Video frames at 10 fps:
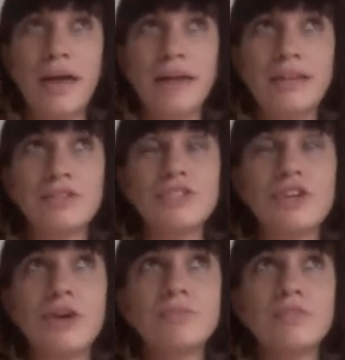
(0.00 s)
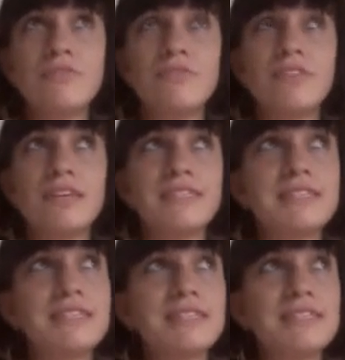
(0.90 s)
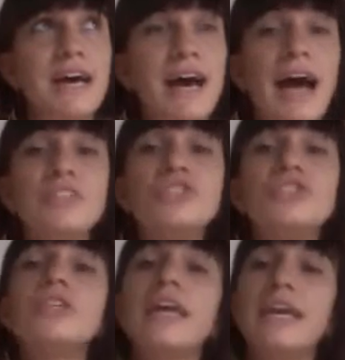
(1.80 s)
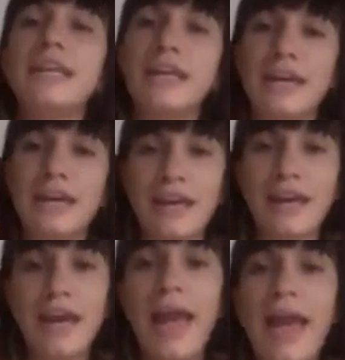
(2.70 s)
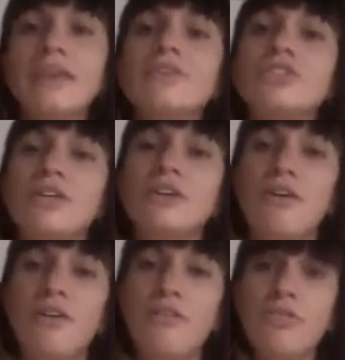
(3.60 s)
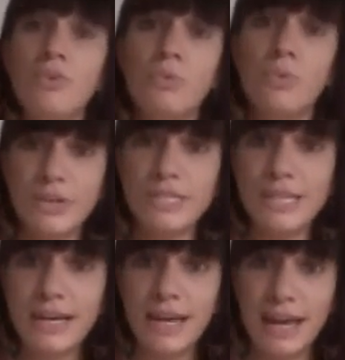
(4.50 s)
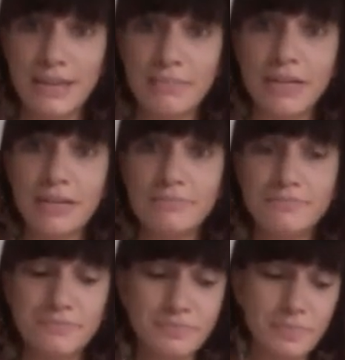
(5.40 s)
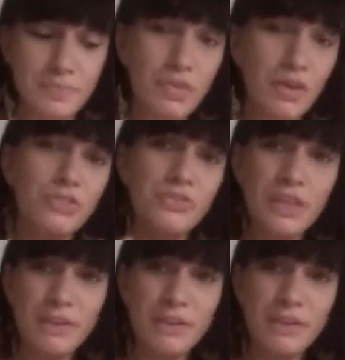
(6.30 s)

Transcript: in terms of this undulating energy of the water element through their